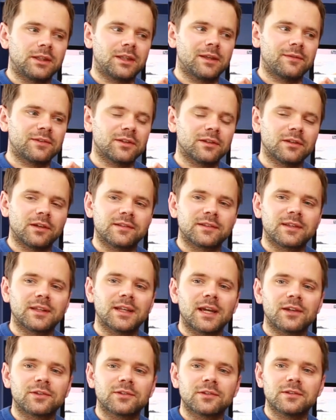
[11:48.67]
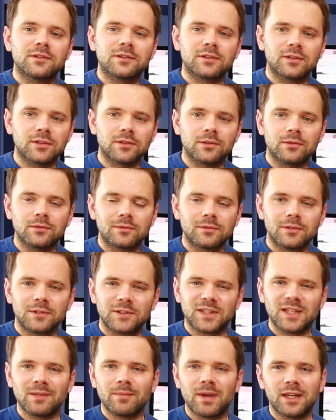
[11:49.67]
gives a nice connection to
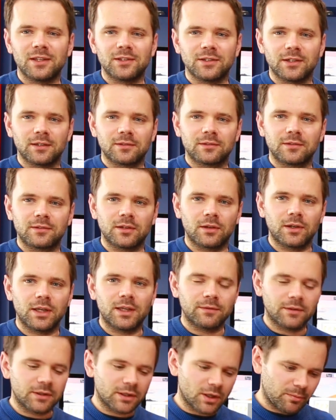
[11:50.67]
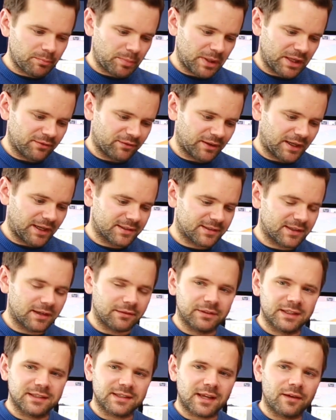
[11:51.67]
C major so even though B flat
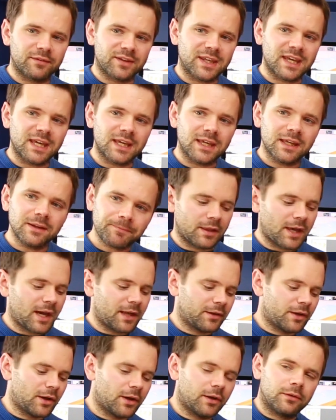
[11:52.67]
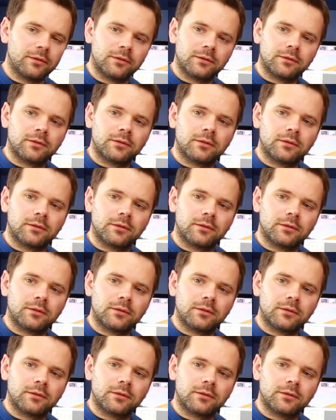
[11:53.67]
7 is out of key that note